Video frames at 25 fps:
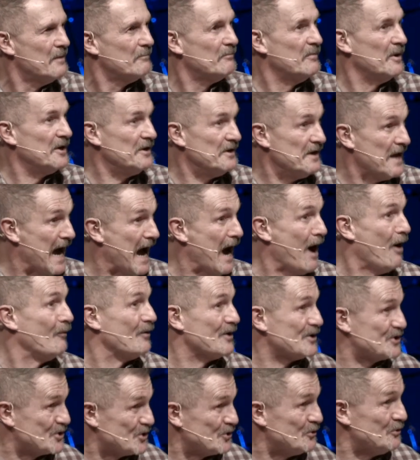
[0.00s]
But now
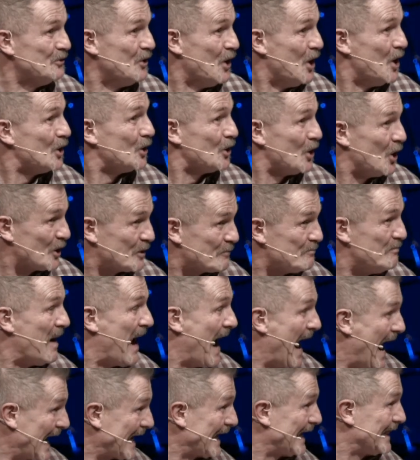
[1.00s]
as you look
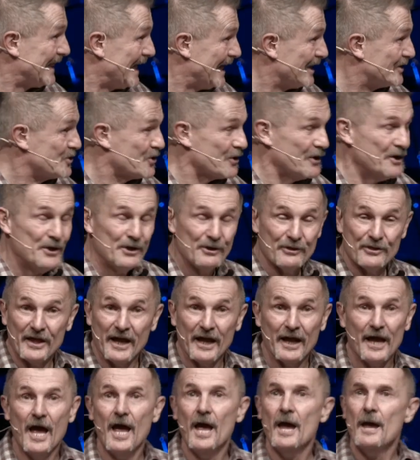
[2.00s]
back at that choice, you
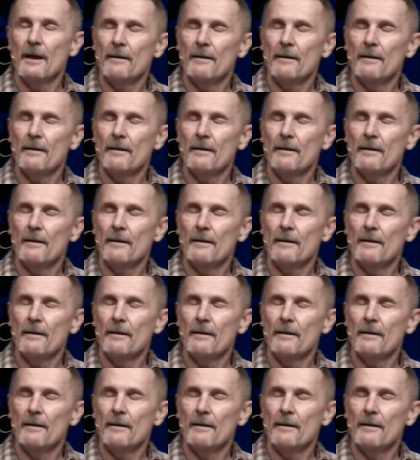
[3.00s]
think,